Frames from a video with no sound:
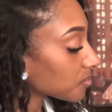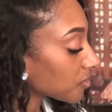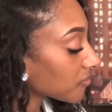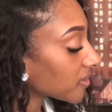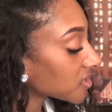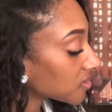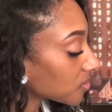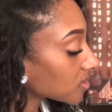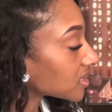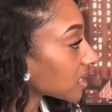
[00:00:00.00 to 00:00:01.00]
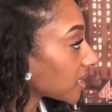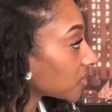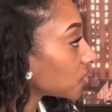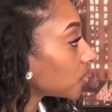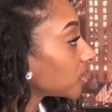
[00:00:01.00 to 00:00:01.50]
a professional design
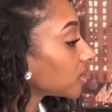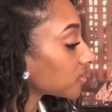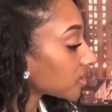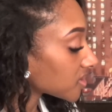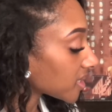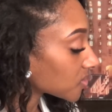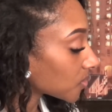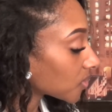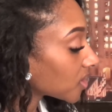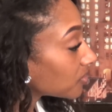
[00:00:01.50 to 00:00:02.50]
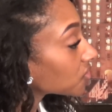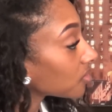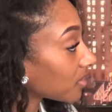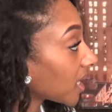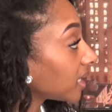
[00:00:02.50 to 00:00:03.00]
to it. There's actual
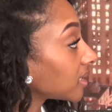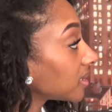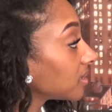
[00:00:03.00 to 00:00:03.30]
chemistry behind it,